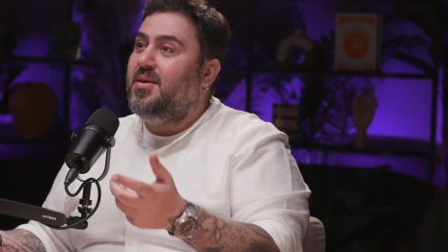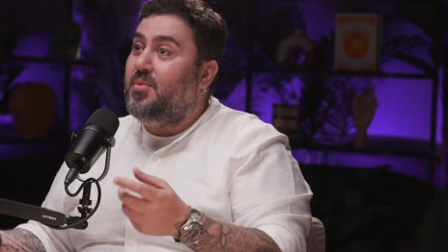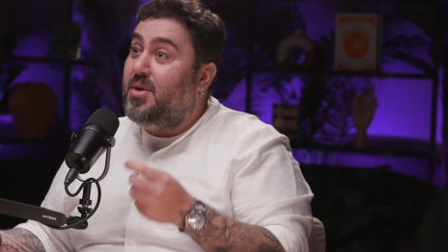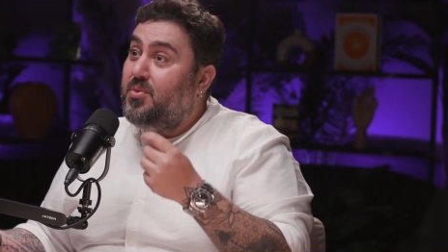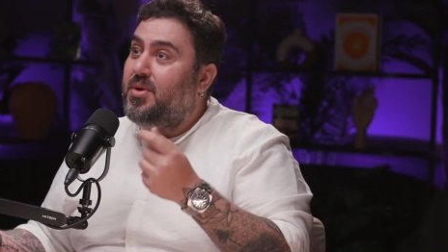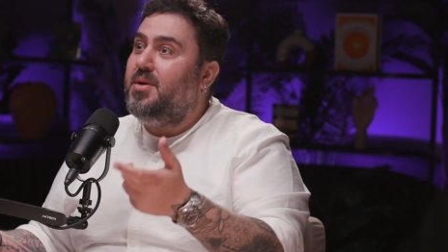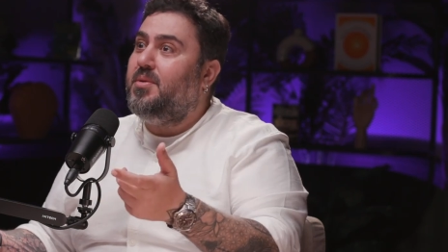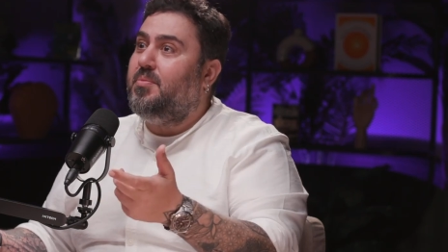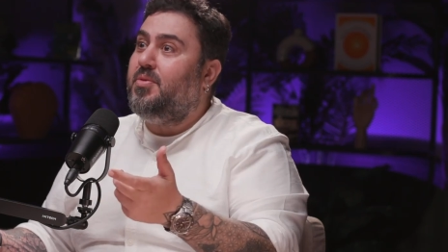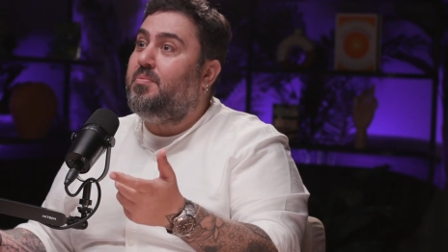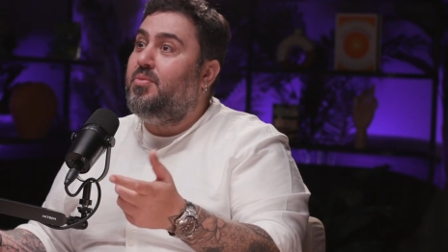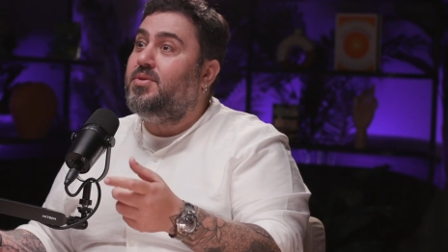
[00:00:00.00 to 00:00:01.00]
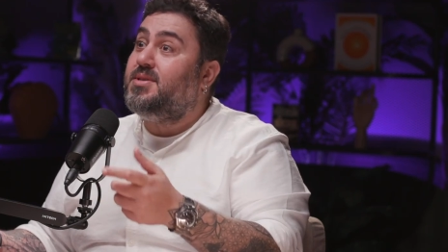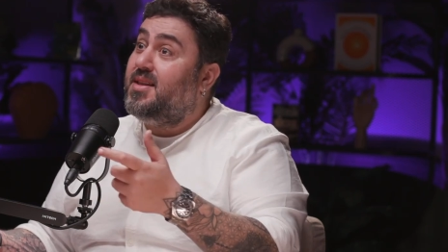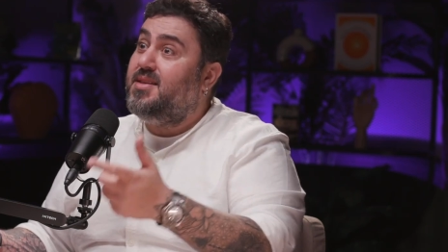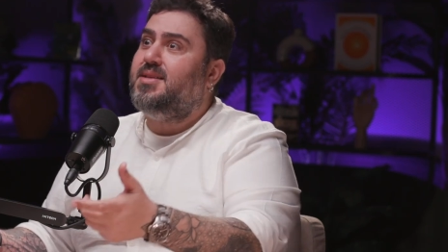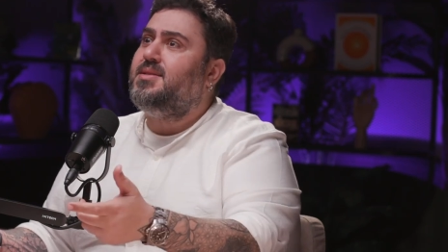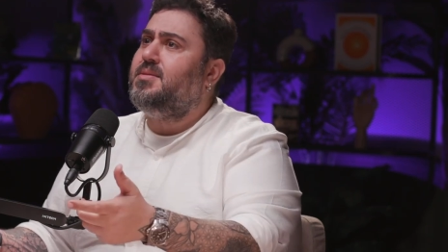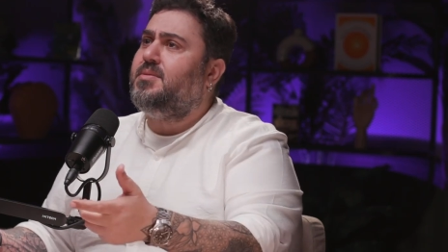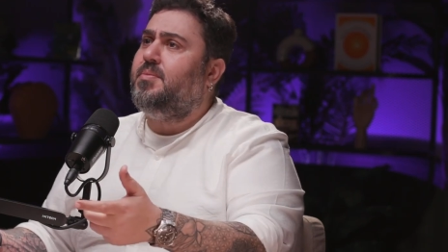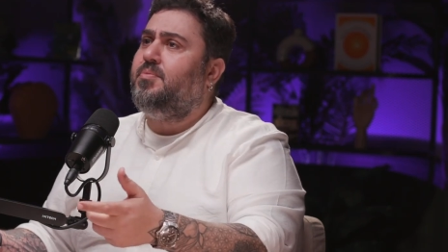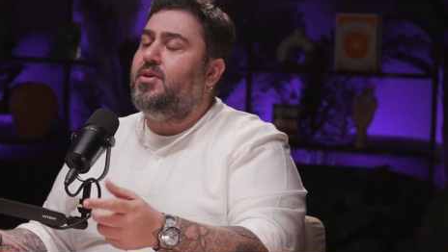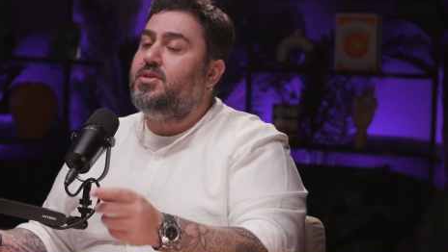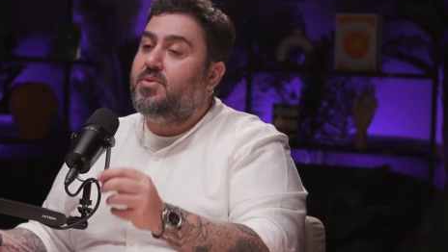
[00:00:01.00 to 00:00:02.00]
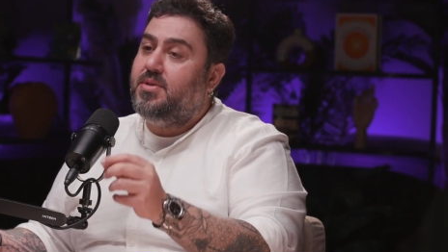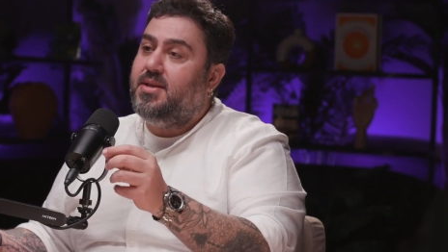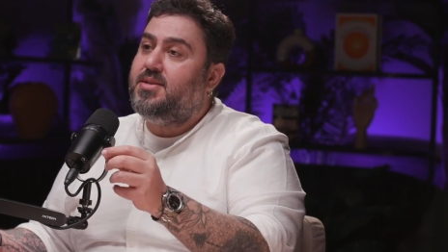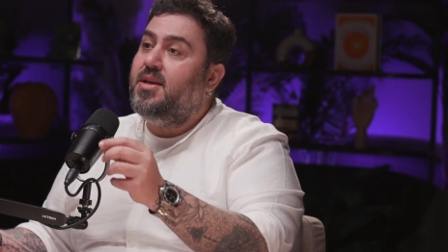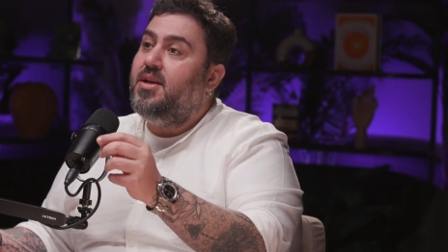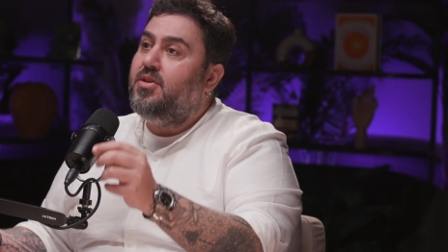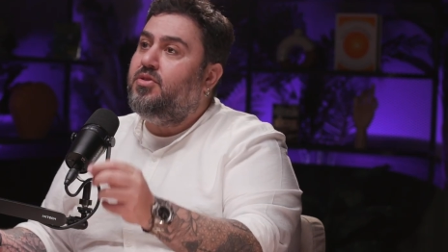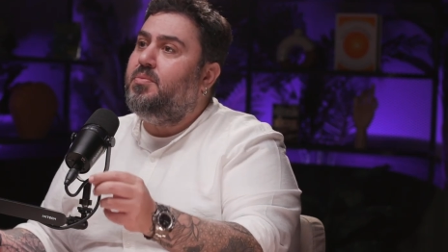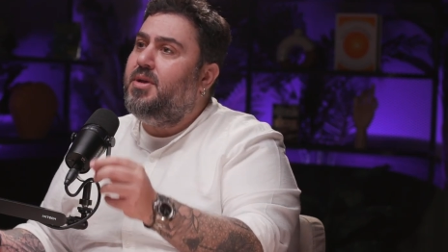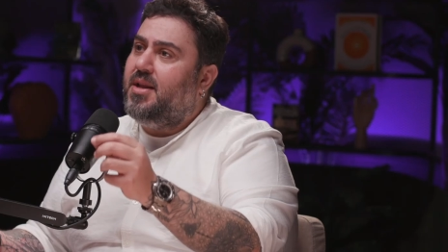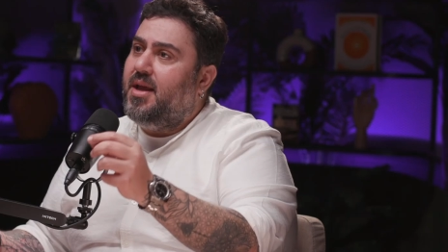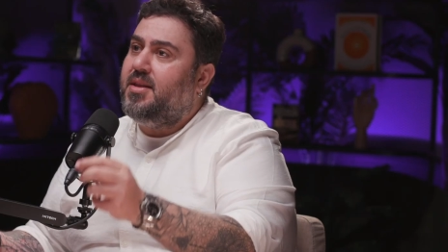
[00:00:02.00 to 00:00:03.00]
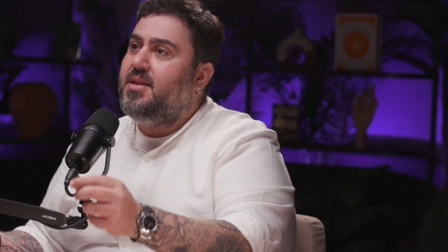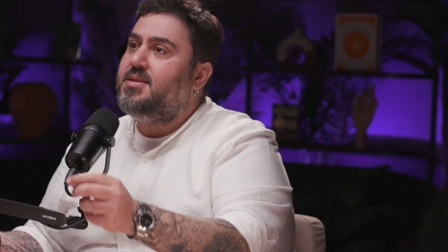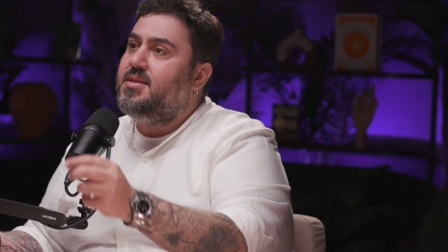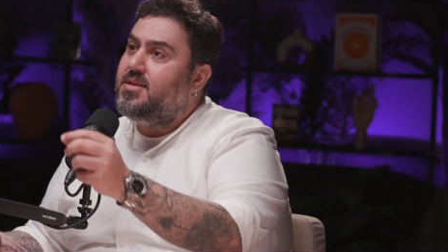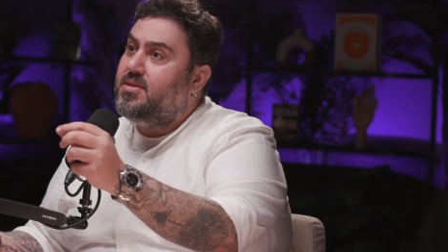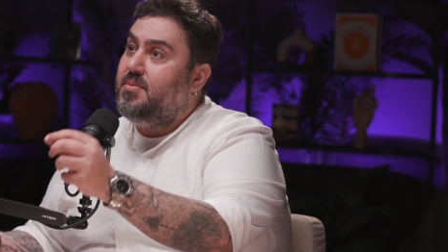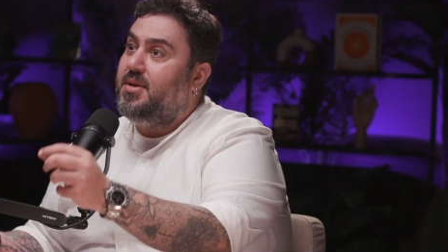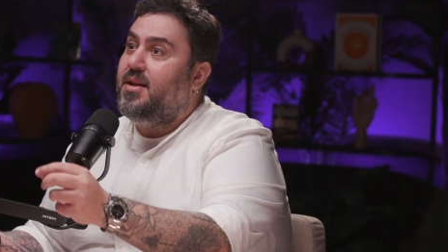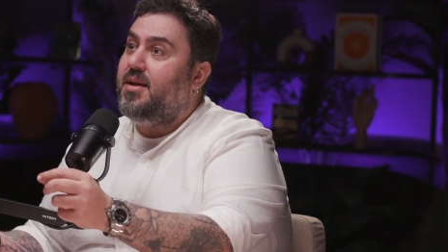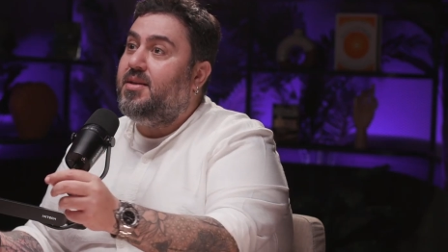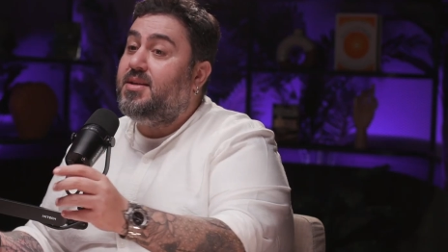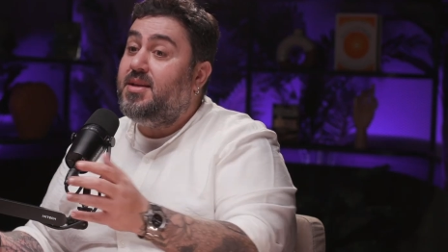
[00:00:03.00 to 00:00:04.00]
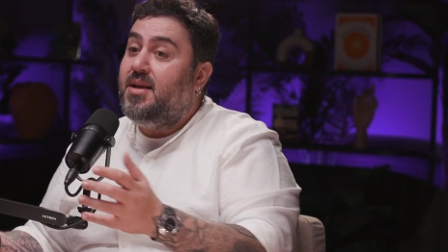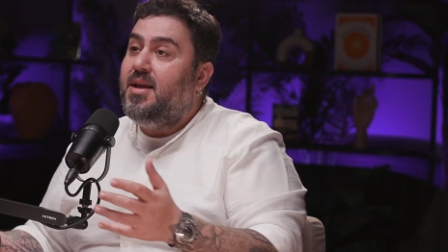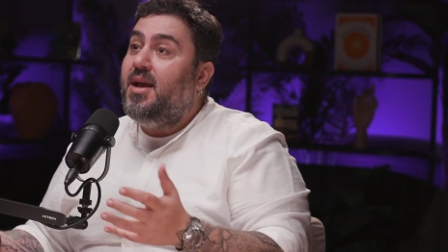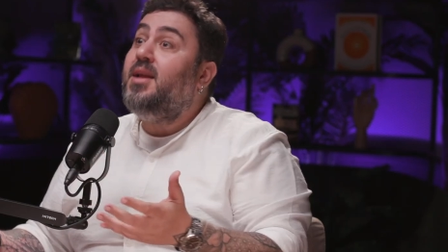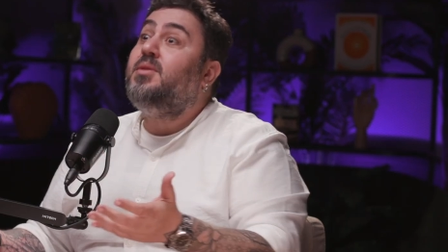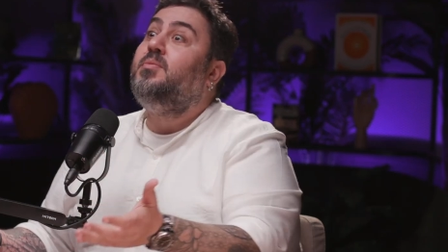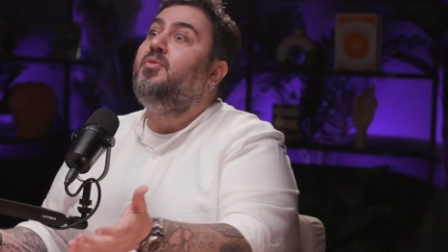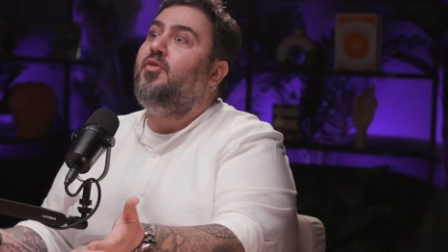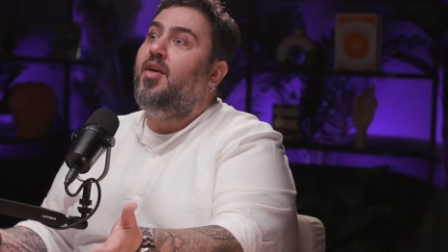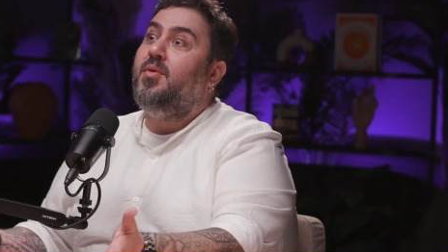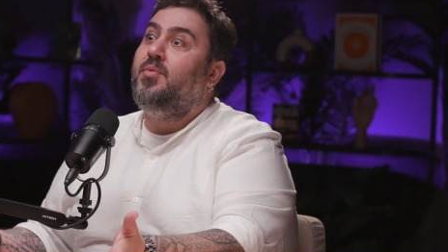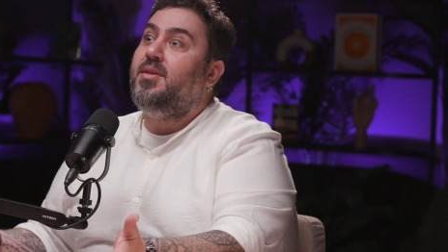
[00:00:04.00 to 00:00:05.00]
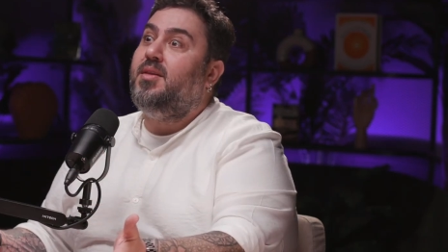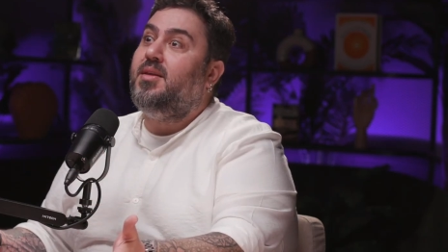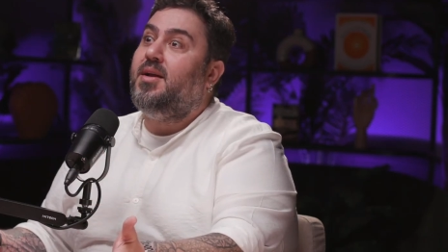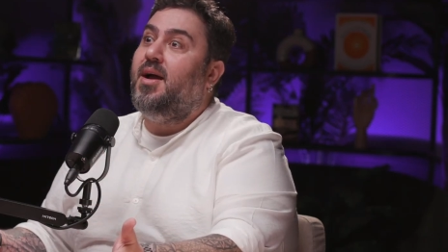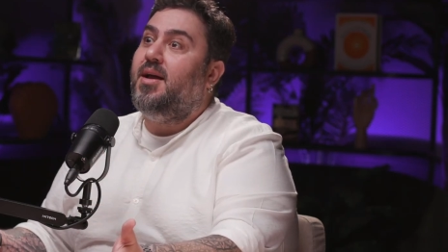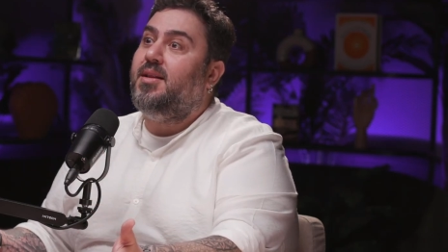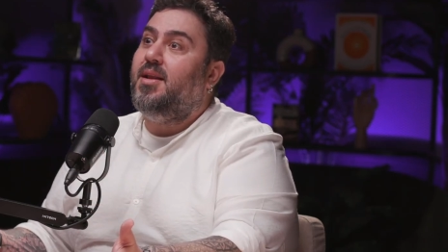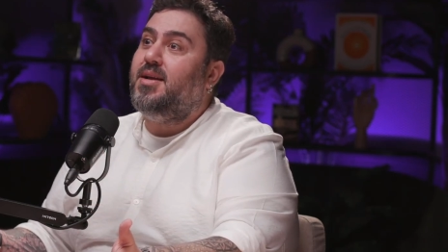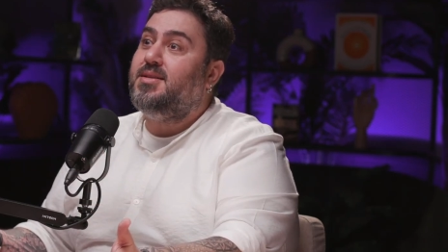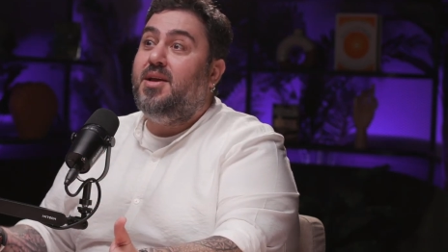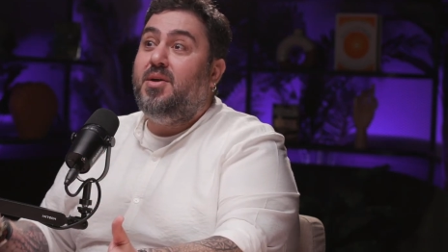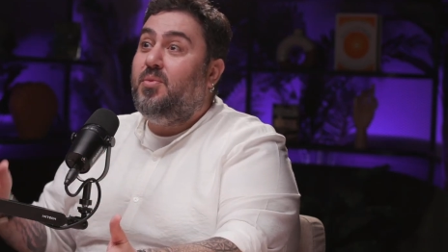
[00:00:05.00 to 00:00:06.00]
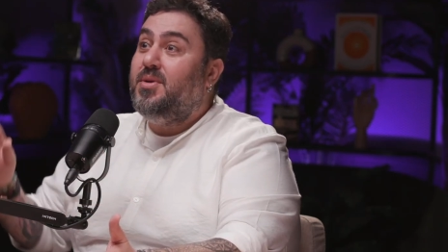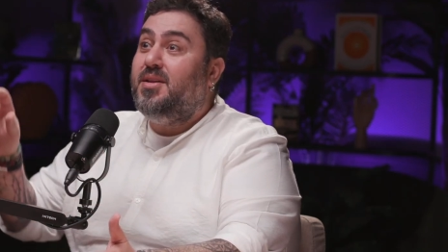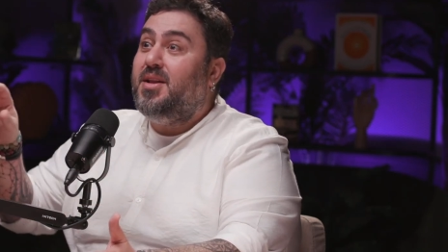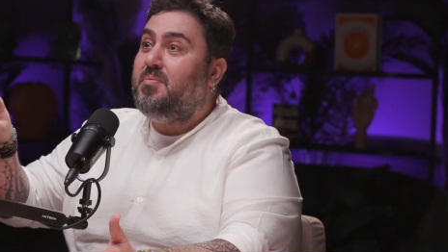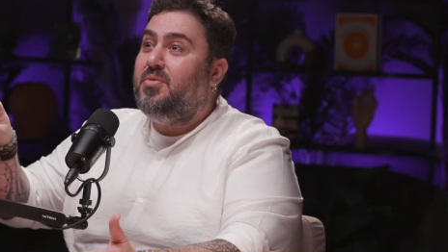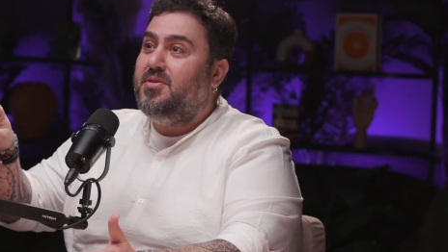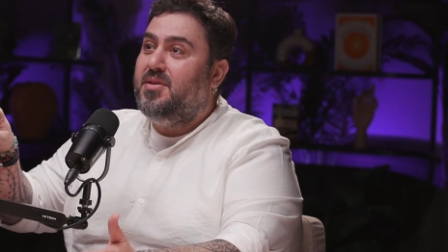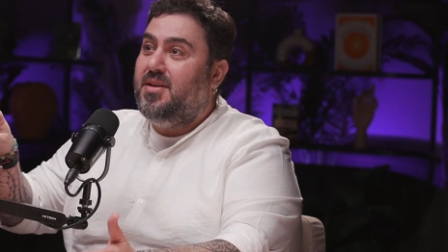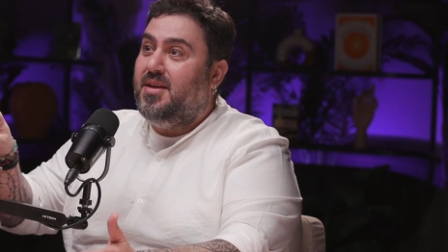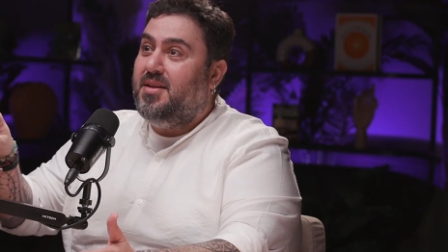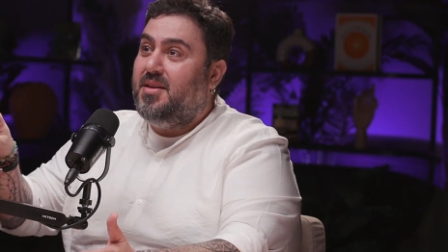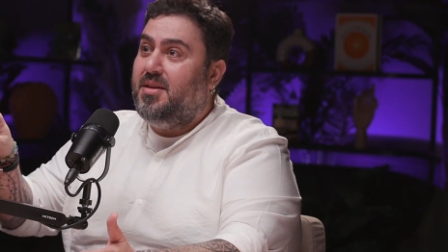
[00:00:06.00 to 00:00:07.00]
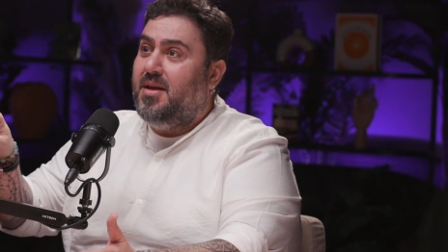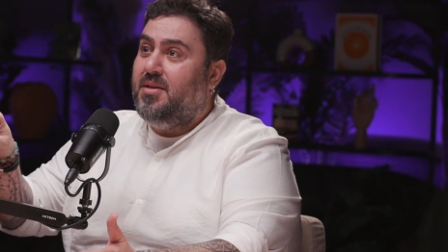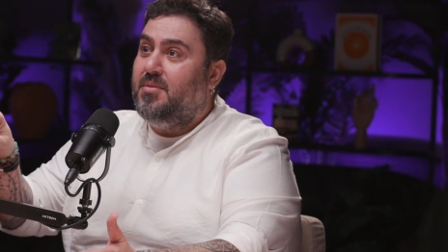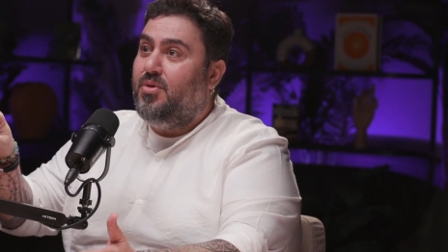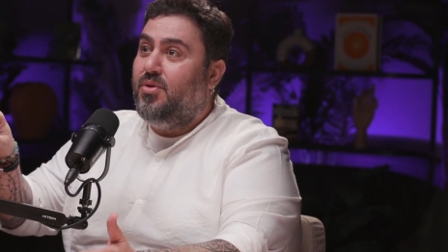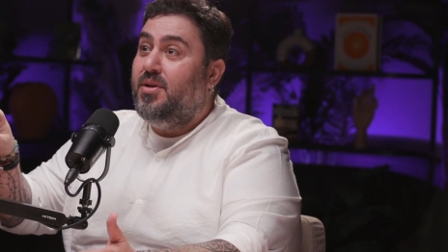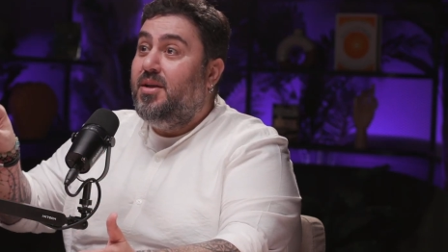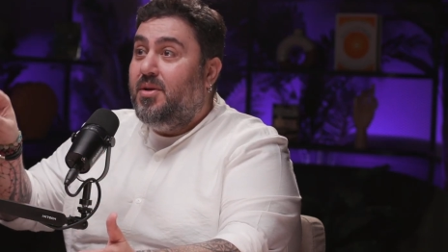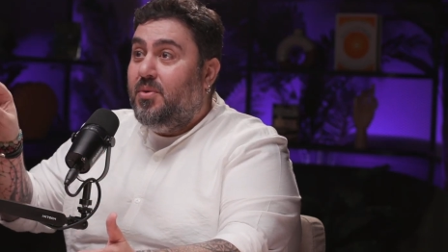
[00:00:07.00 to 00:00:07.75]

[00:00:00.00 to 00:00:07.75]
When we proposed that this project needs to be like this, it fell within the guidelines. We did not put it in the mall.